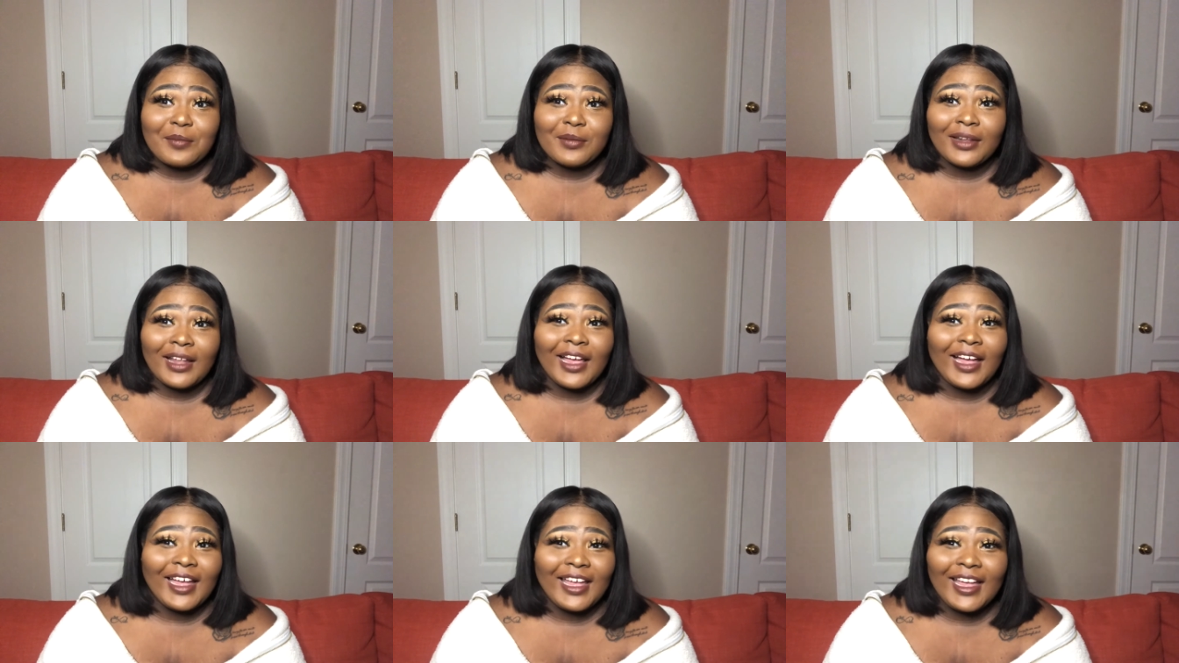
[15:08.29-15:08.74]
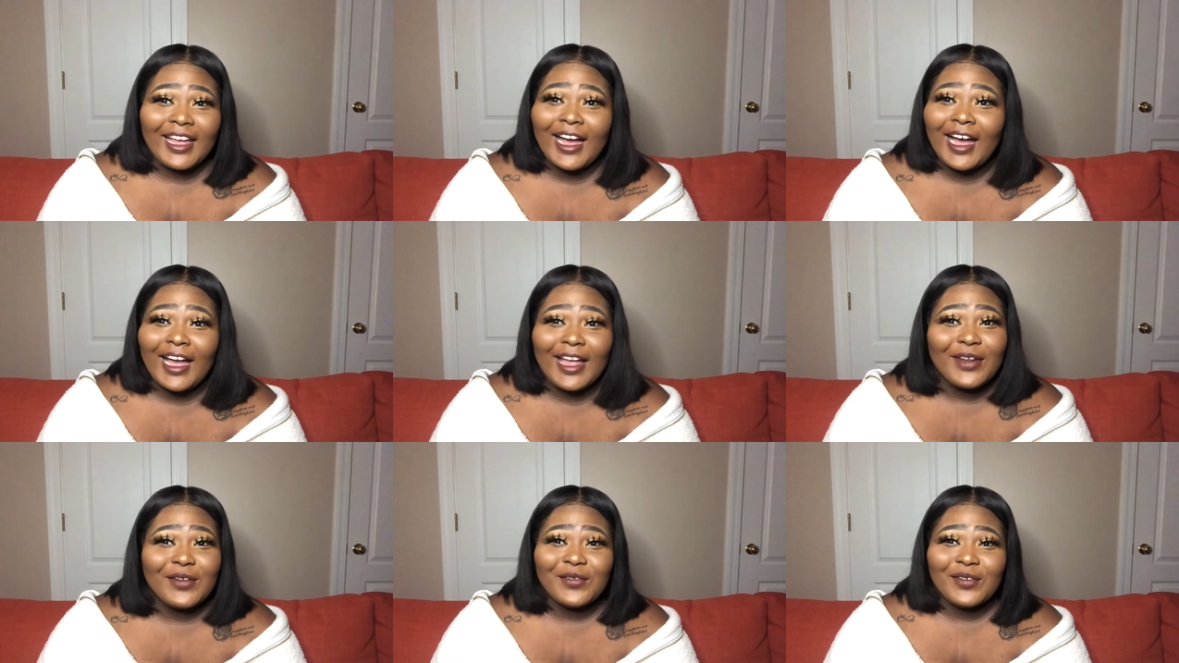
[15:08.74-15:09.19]
Like,
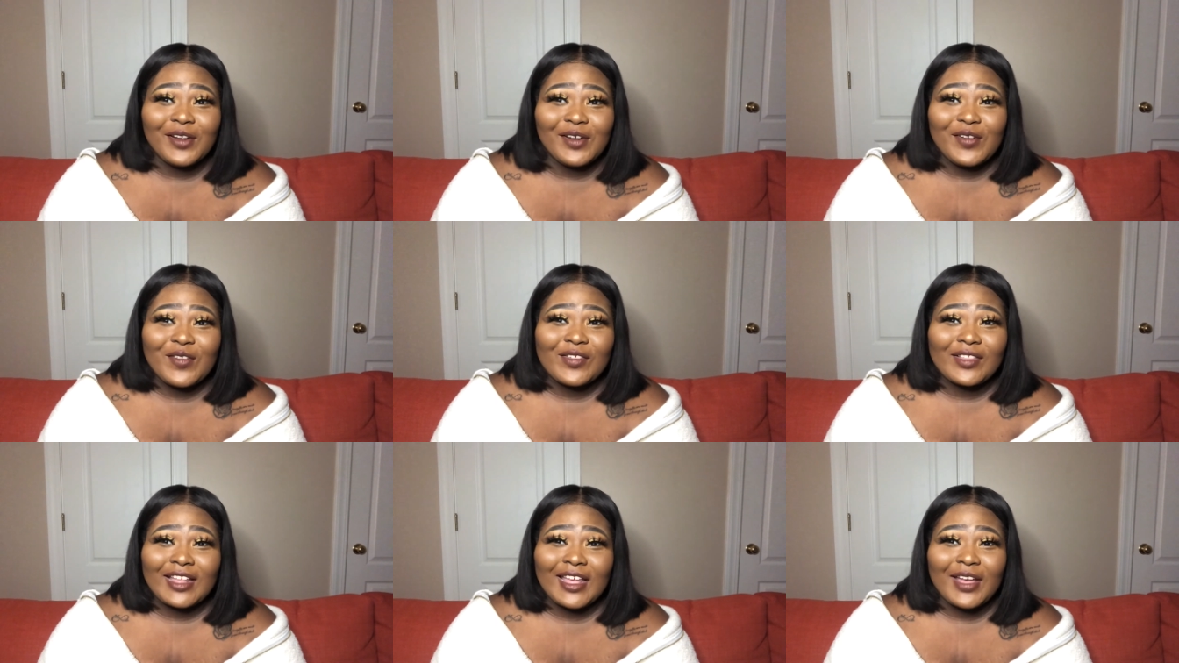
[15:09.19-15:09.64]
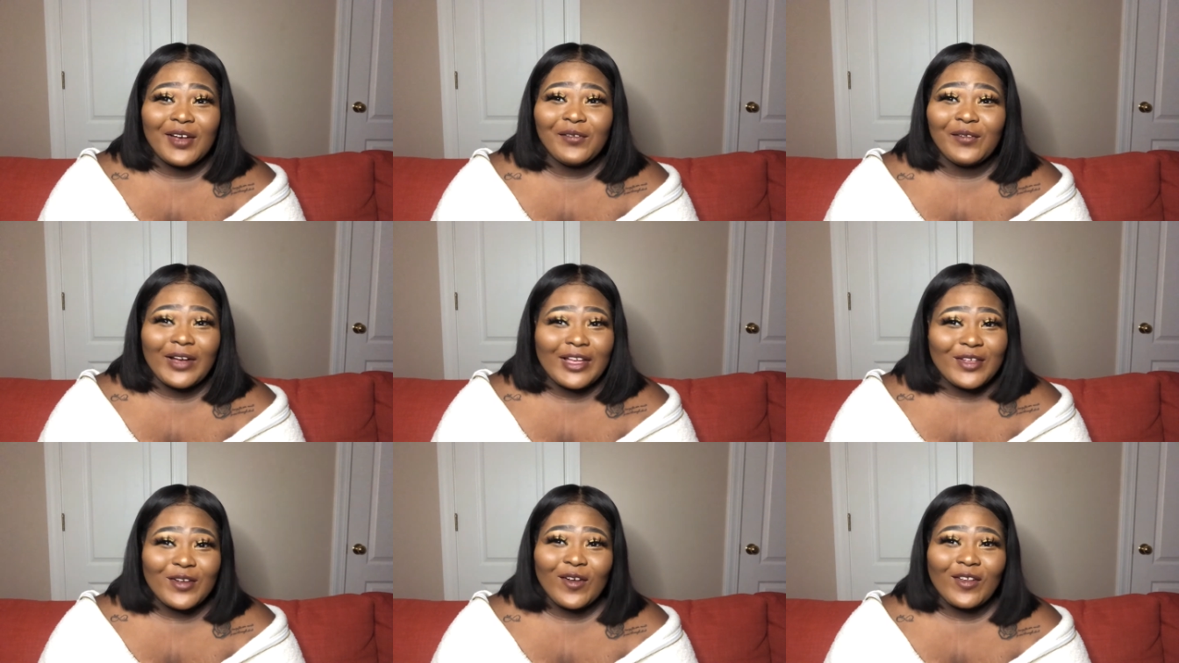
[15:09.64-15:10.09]
I don't understand why
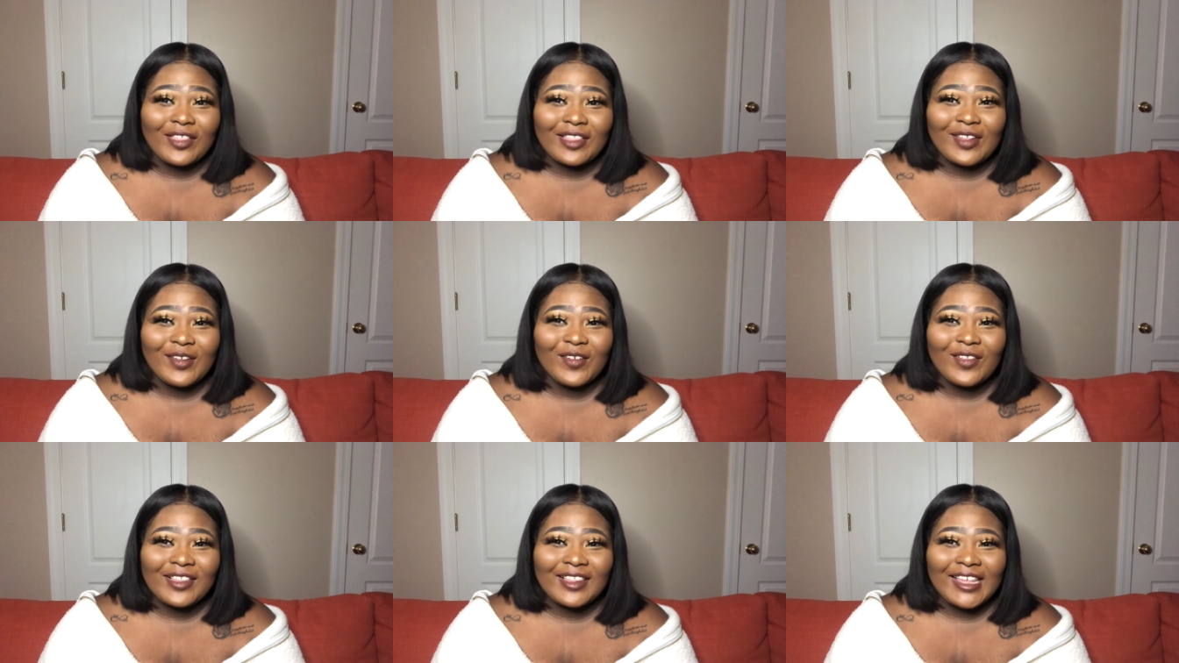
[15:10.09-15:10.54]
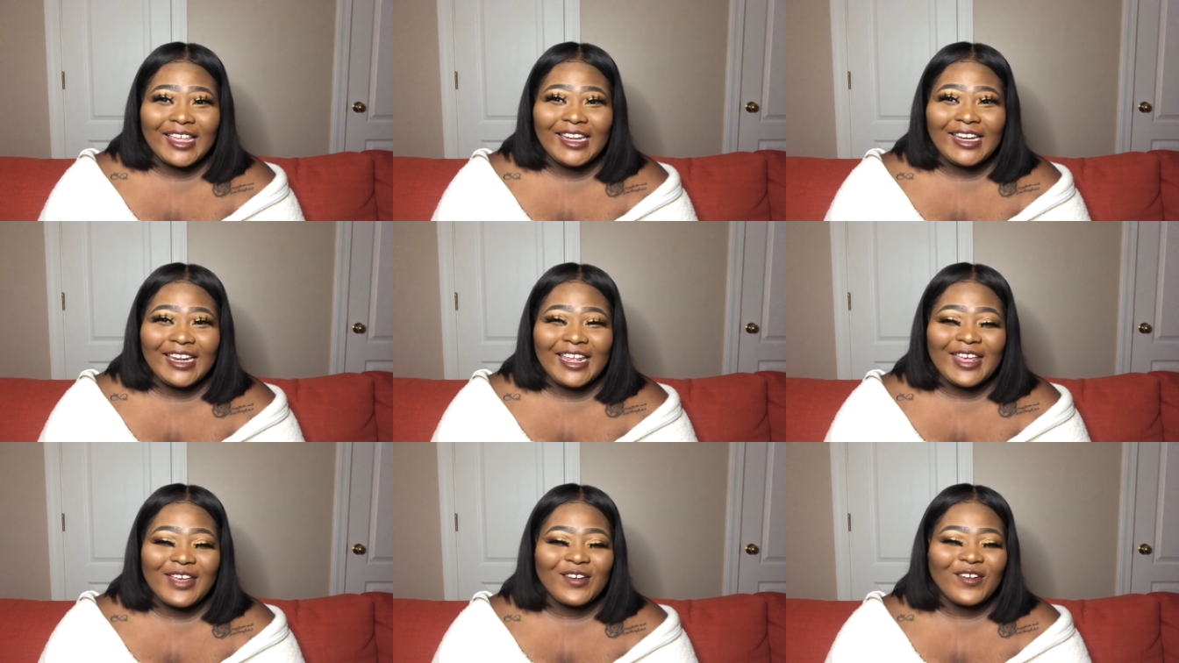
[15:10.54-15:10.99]
y'all still sitting
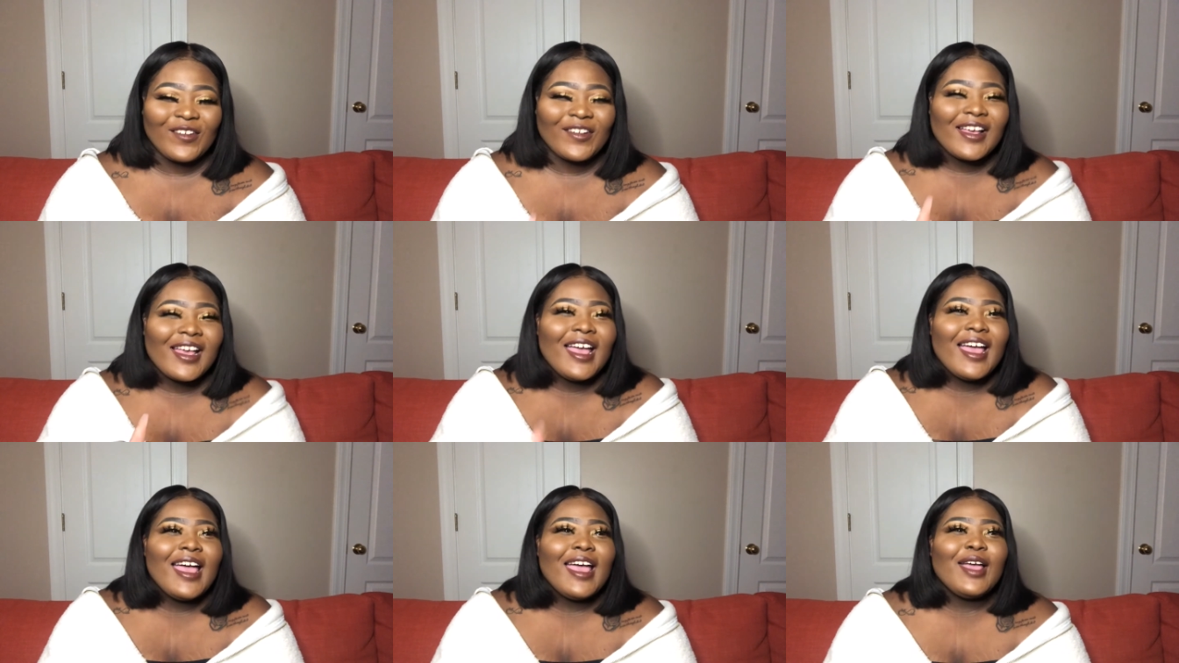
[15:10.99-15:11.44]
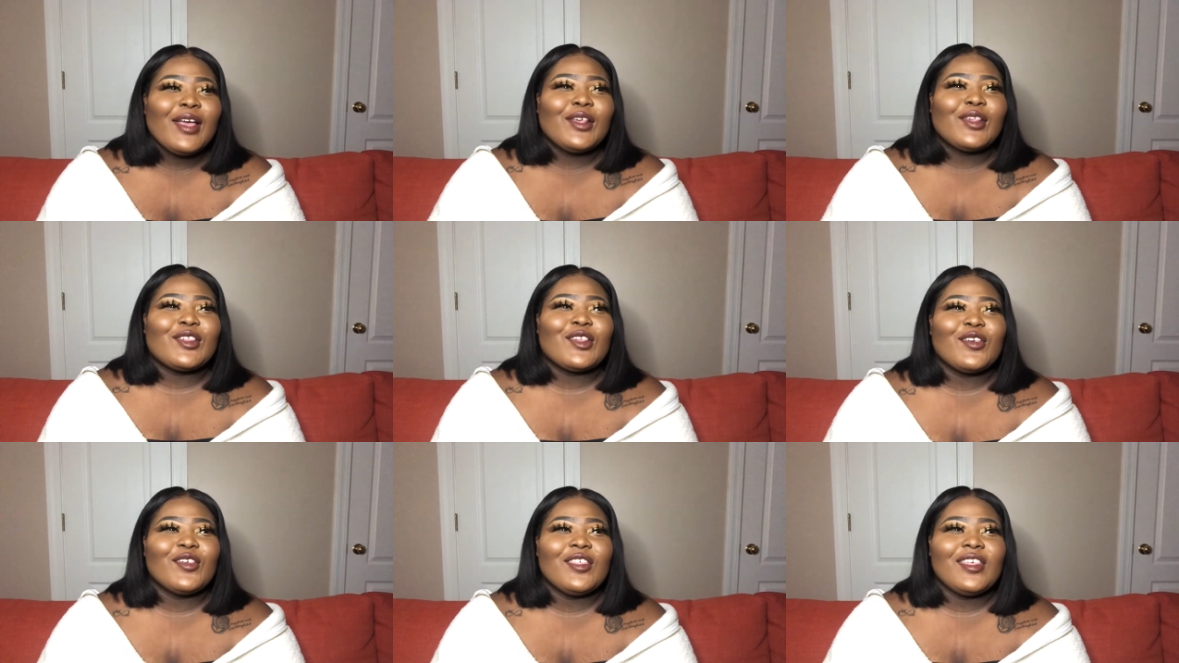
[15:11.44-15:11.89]
here.
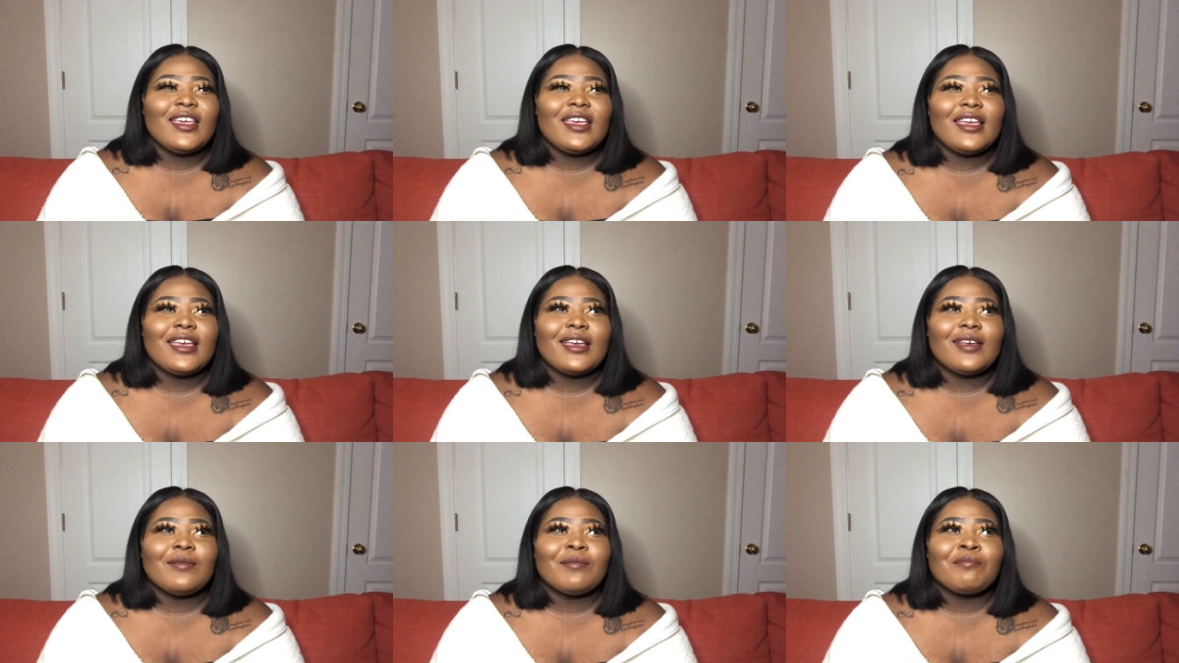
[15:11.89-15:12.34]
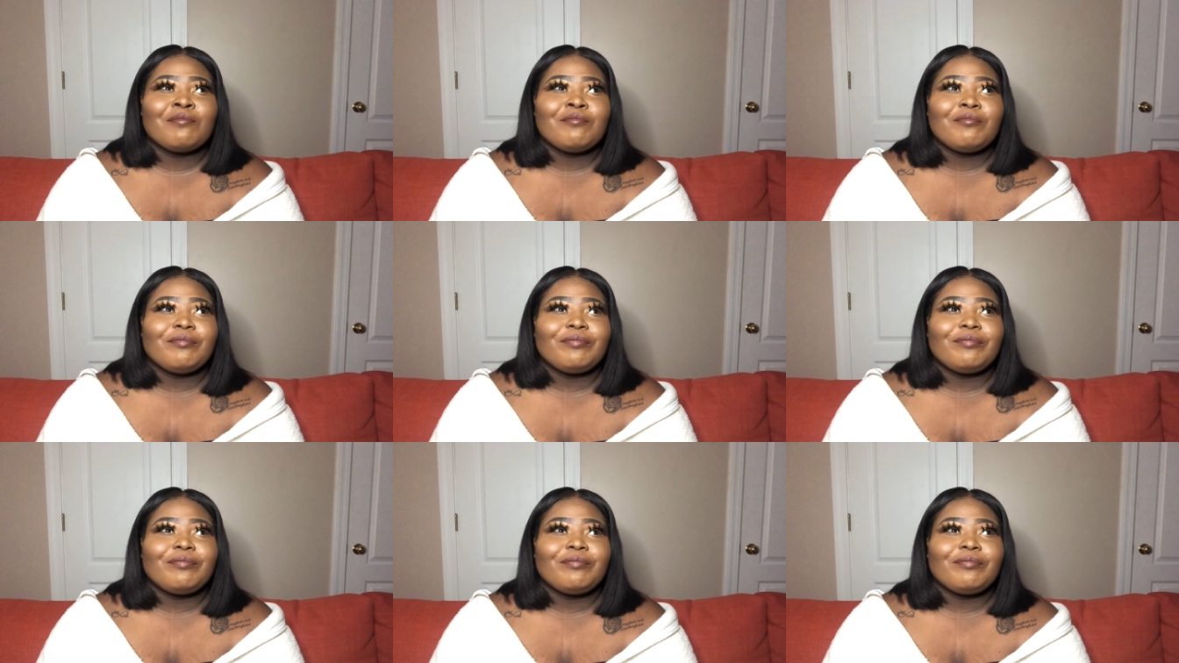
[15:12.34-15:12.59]
So then